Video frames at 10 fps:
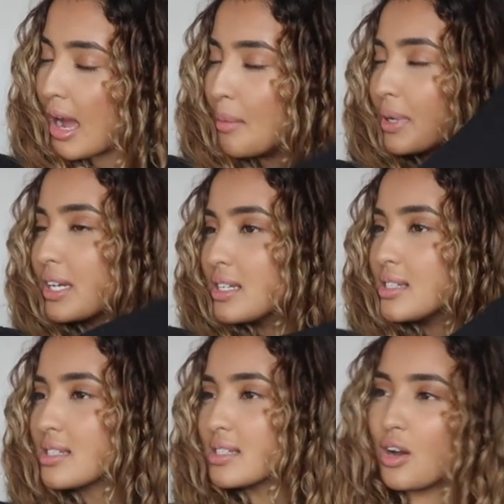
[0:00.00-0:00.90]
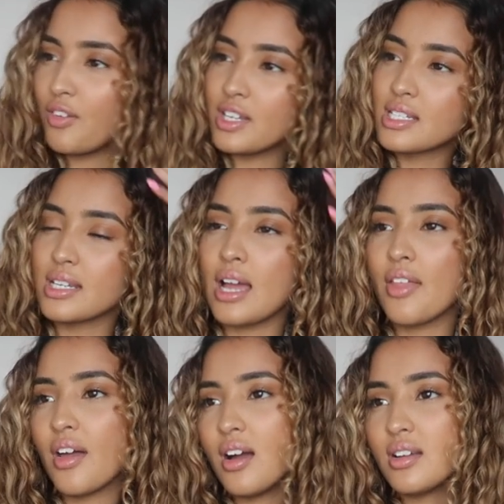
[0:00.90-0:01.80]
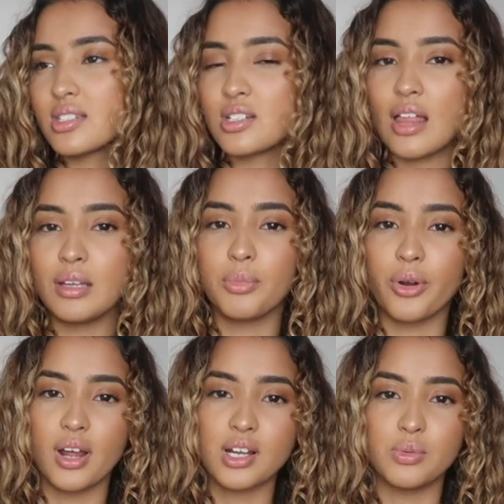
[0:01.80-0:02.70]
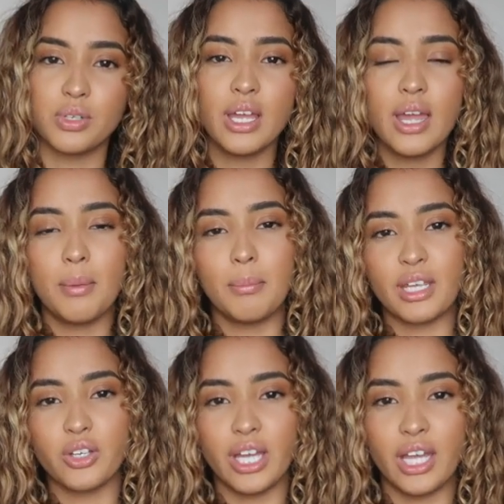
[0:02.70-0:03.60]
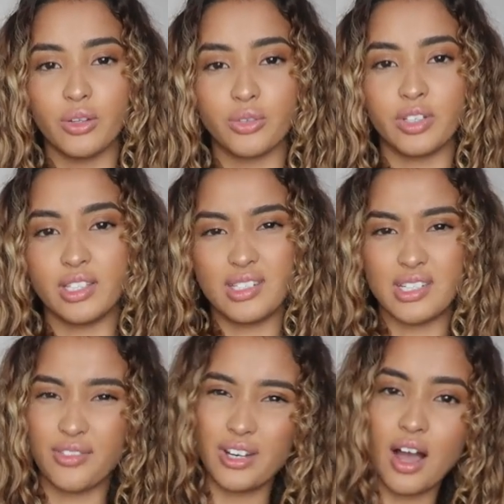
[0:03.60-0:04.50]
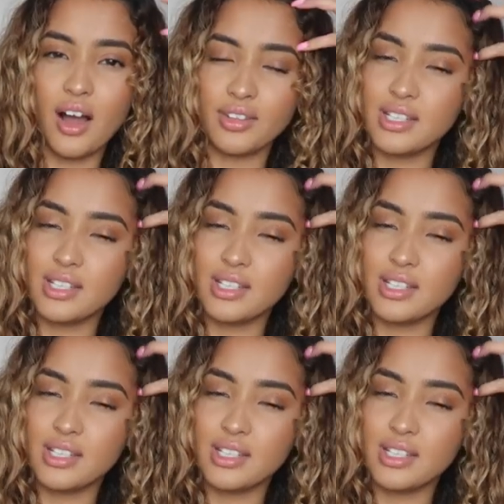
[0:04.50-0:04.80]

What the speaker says: Because obviously other styling products would make your hair look really stiff and hard.